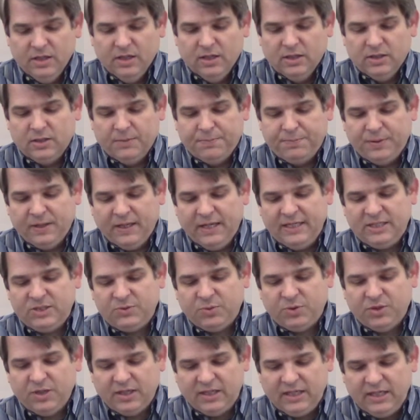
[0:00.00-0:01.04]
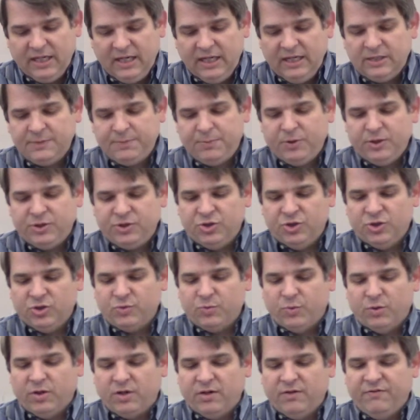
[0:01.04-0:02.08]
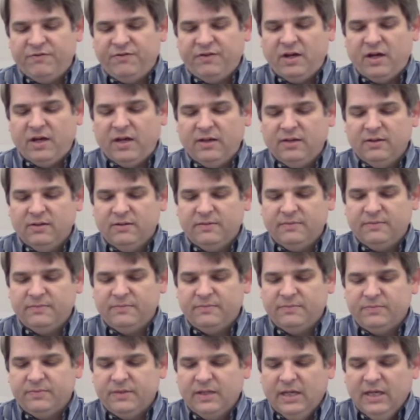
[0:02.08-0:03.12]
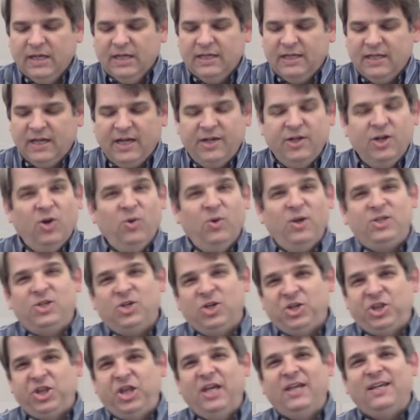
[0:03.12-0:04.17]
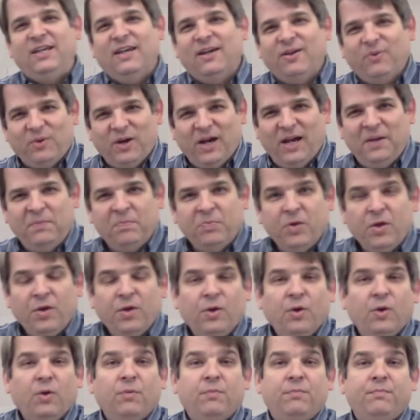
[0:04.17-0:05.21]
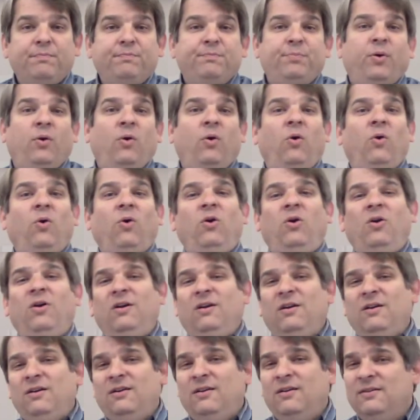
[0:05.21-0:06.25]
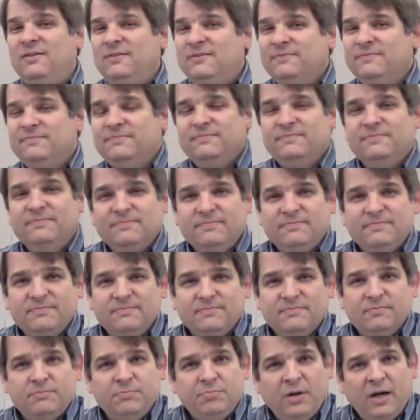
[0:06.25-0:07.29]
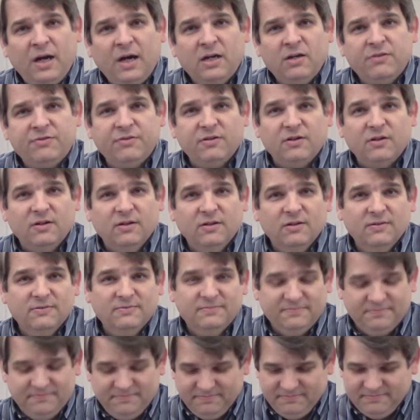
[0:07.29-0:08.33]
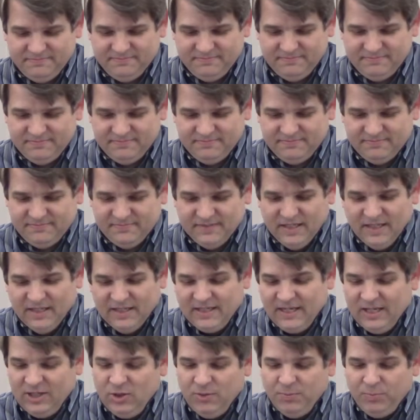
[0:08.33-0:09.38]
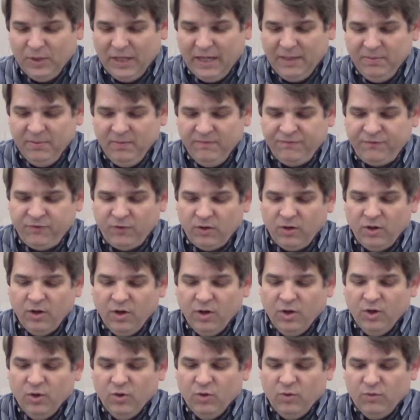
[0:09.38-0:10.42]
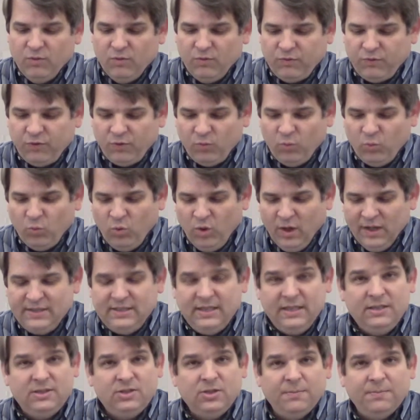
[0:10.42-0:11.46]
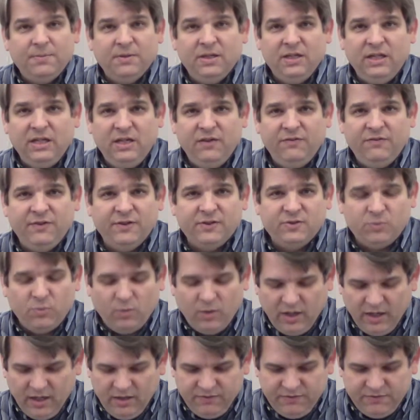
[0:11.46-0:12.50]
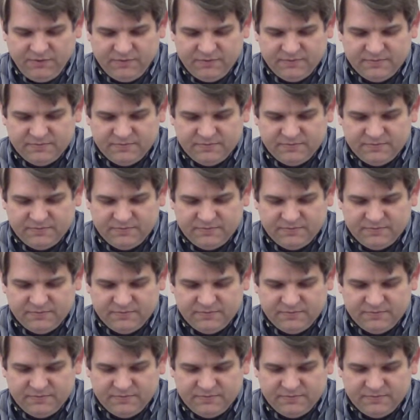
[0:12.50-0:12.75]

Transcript: the place where the king's prisoners were confined. Now I know what you're thinking, right? Poor Potiphar. Can you blame him for, for wanting to believe his wife?